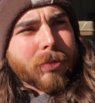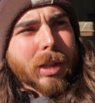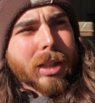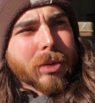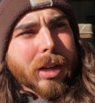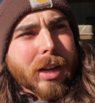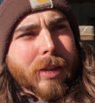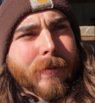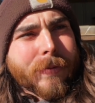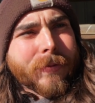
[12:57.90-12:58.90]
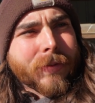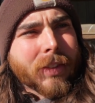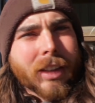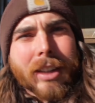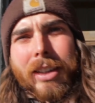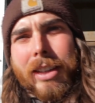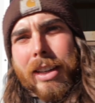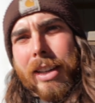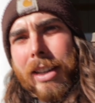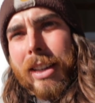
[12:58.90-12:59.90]
Might as well.
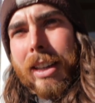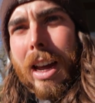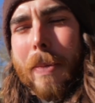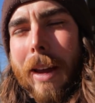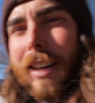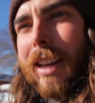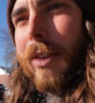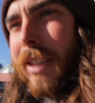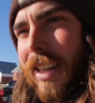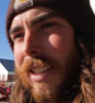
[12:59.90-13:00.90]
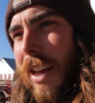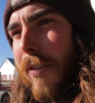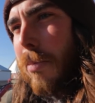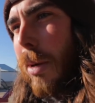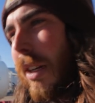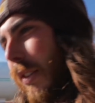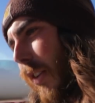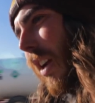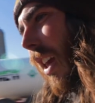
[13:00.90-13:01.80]
I paid, it was like $7 for a